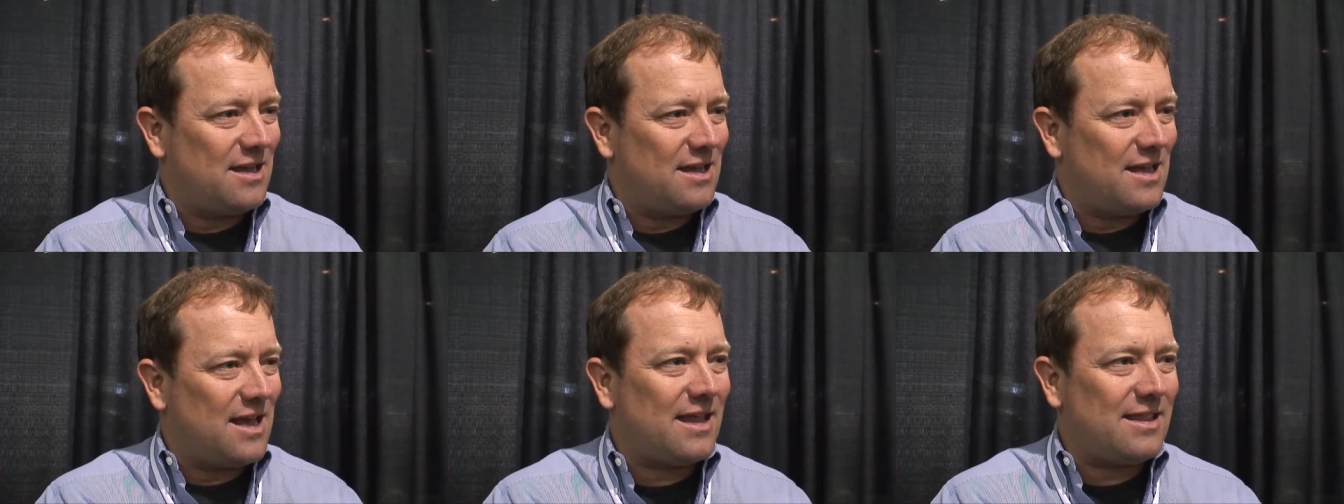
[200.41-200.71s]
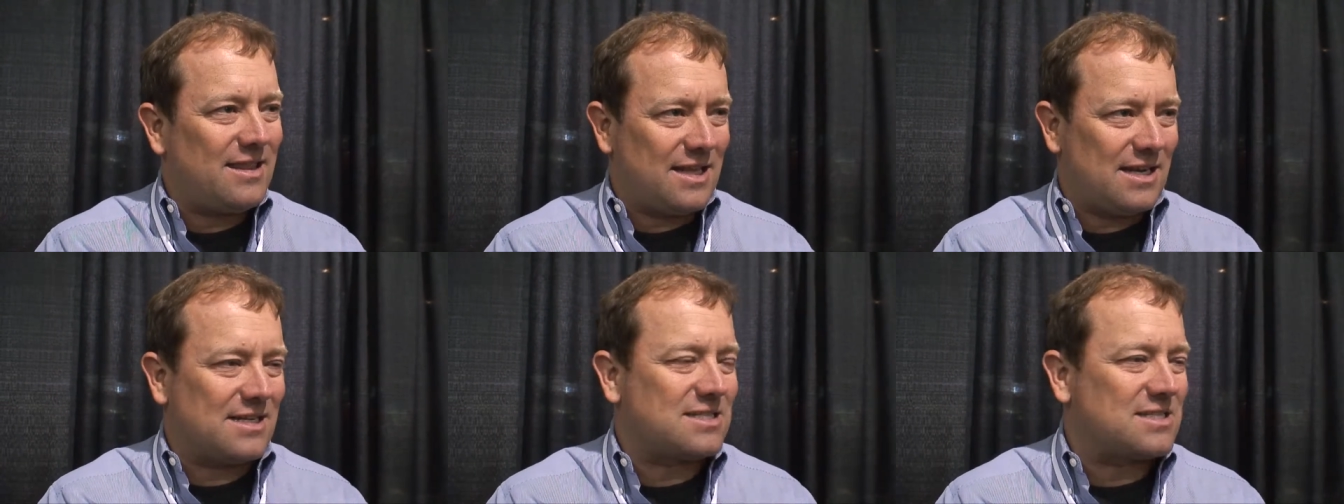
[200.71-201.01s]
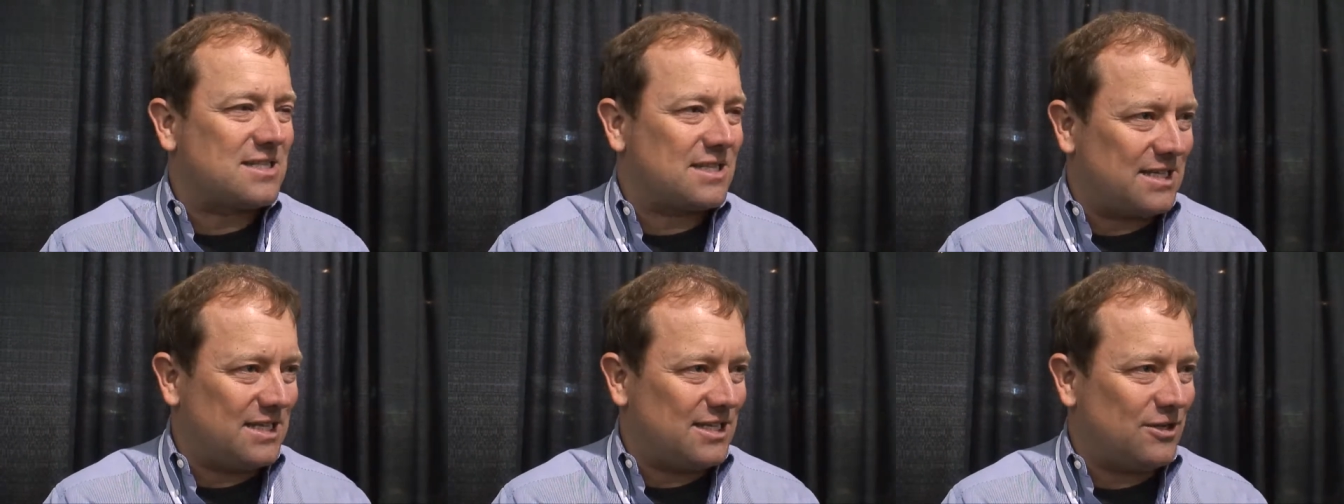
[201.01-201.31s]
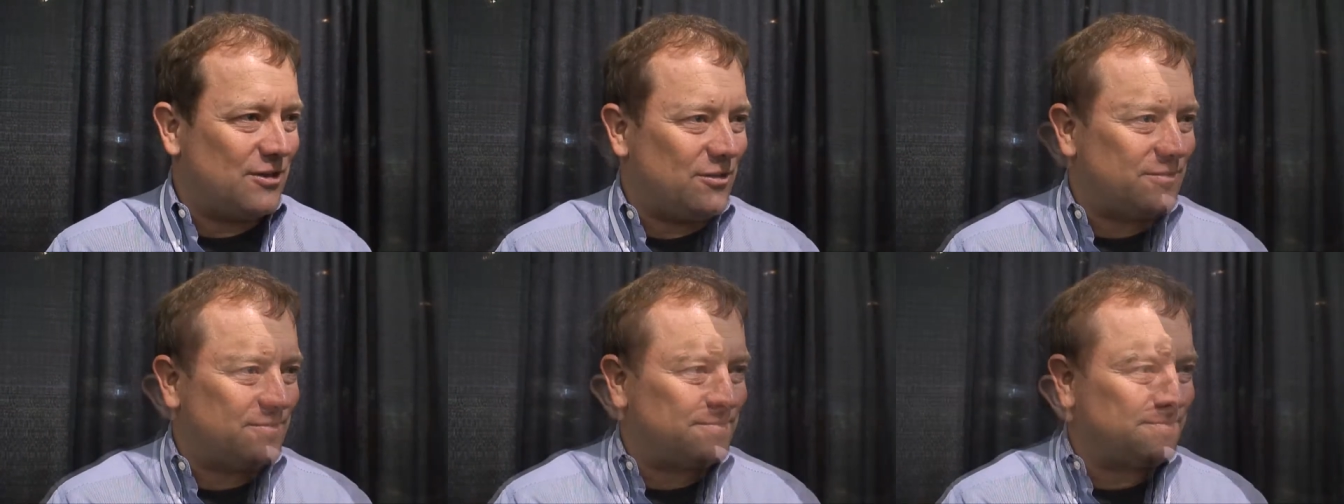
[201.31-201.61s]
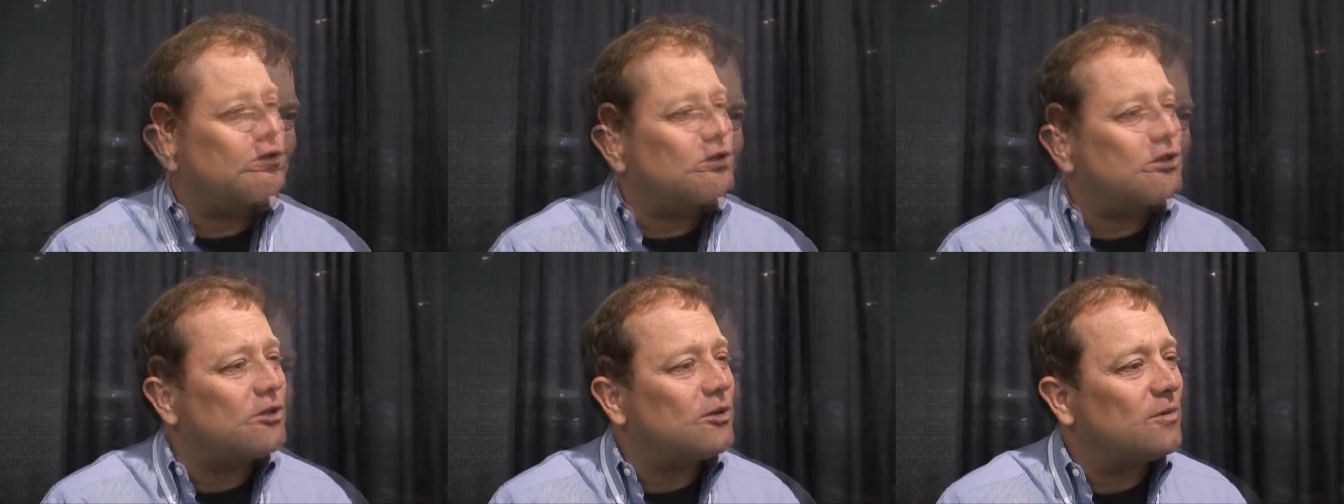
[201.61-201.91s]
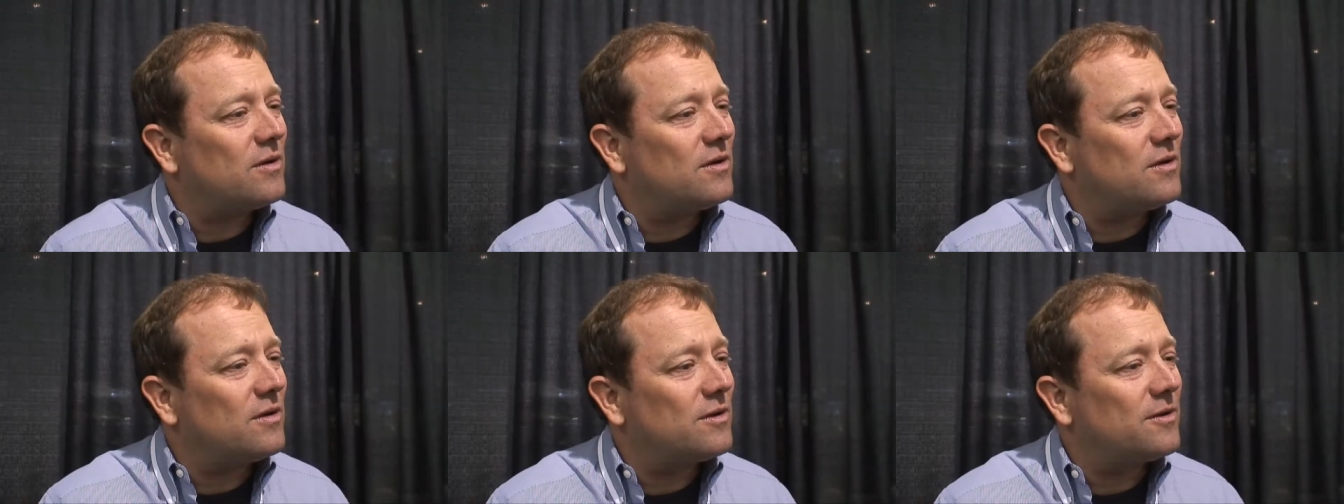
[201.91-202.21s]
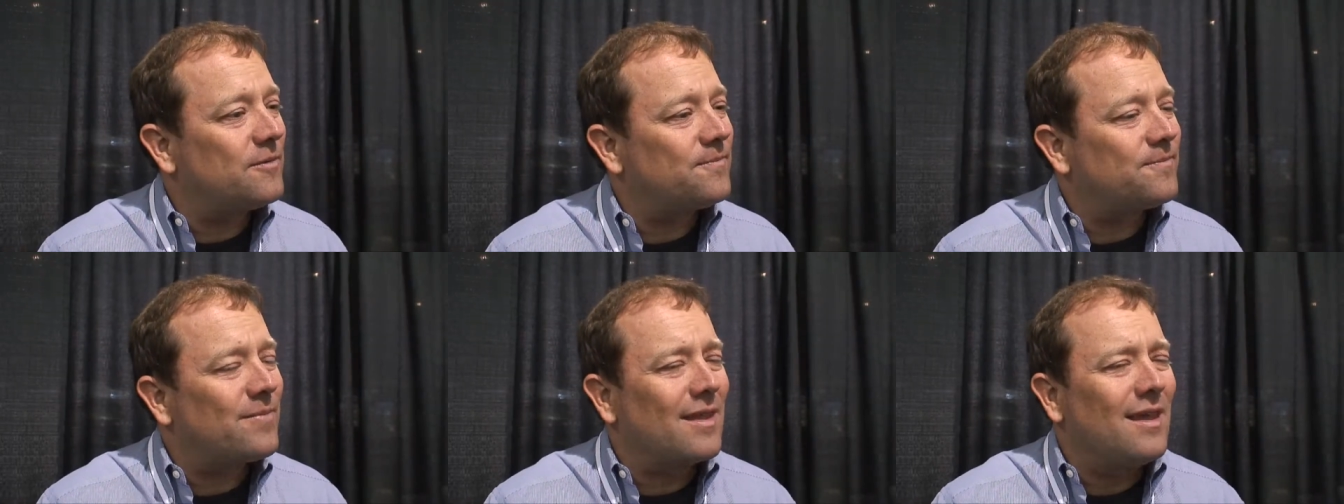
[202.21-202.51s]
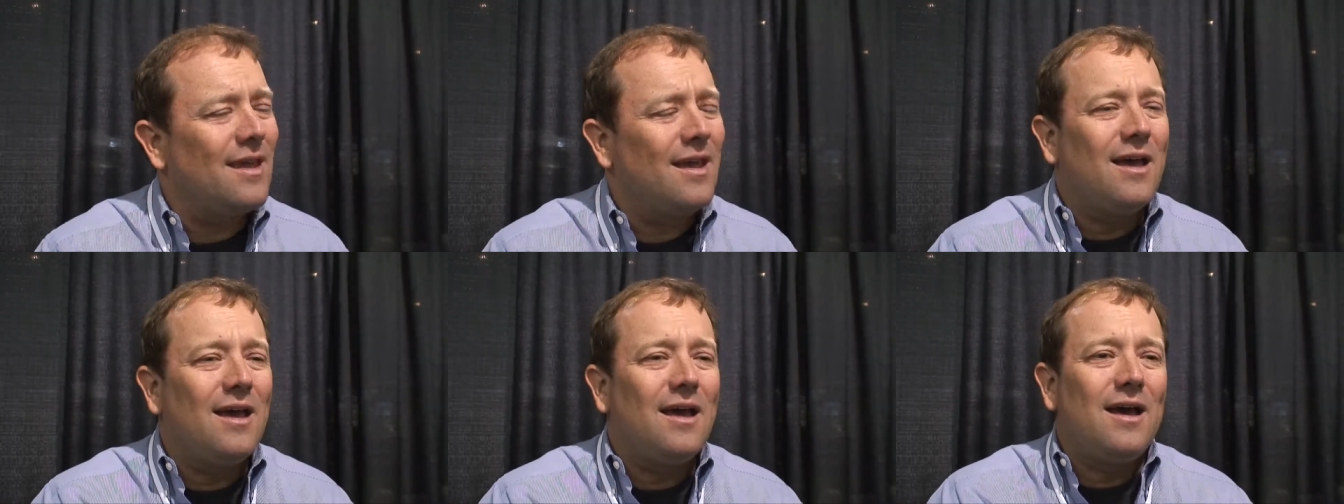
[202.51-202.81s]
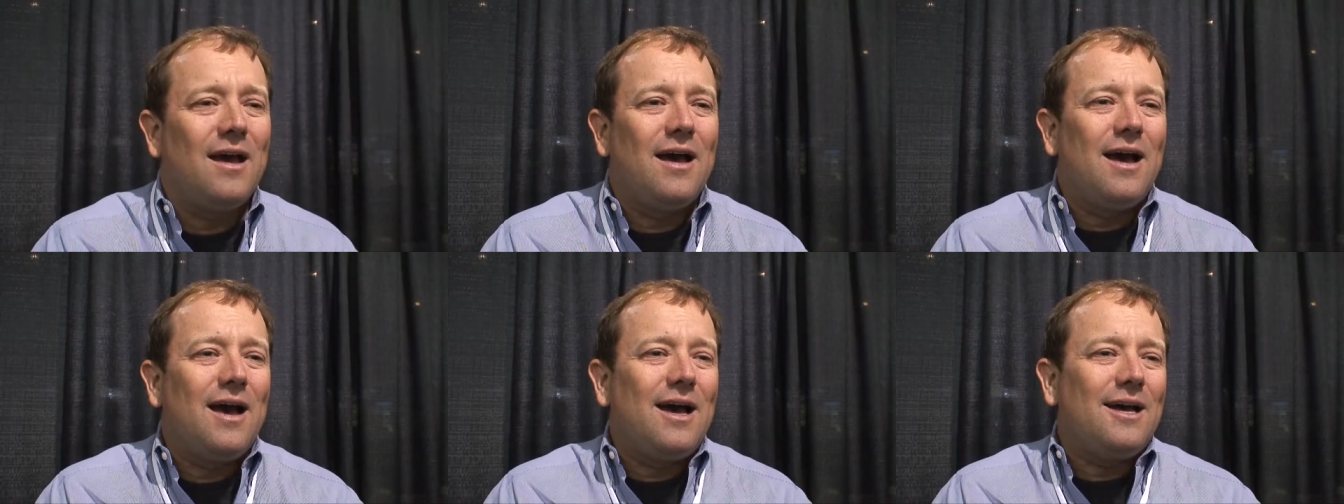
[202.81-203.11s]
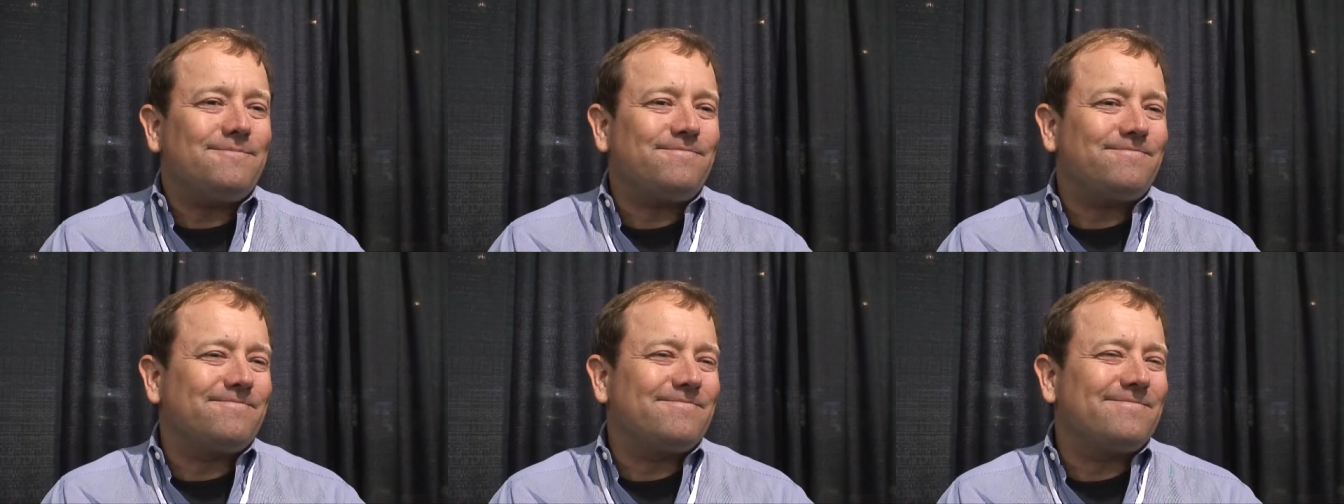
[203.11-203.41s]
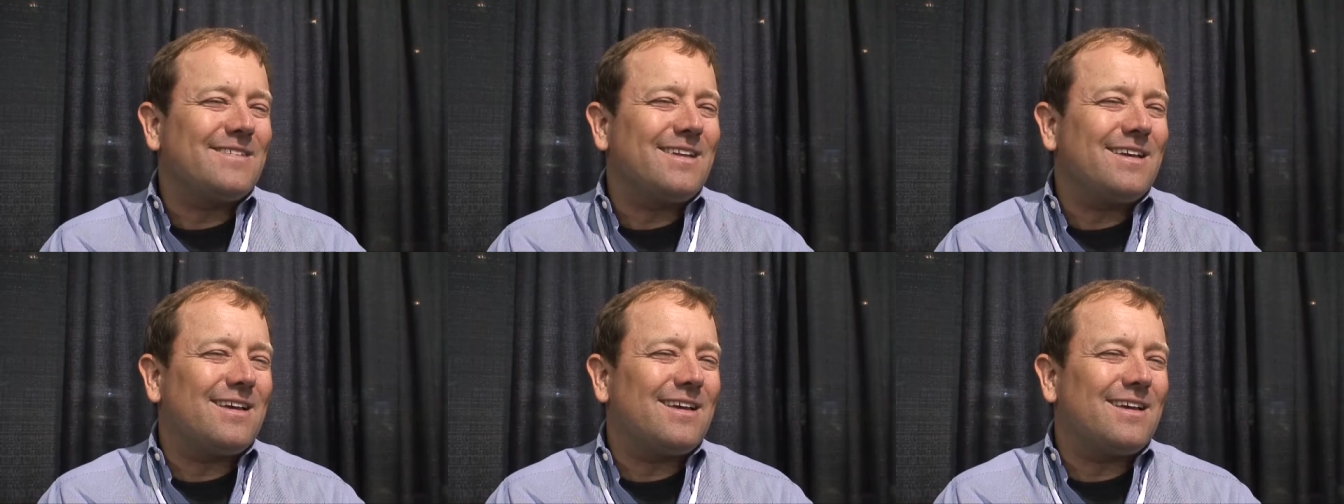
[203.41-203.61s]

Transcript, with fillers: and then it's legal. Do the oil companies have anything to do with this?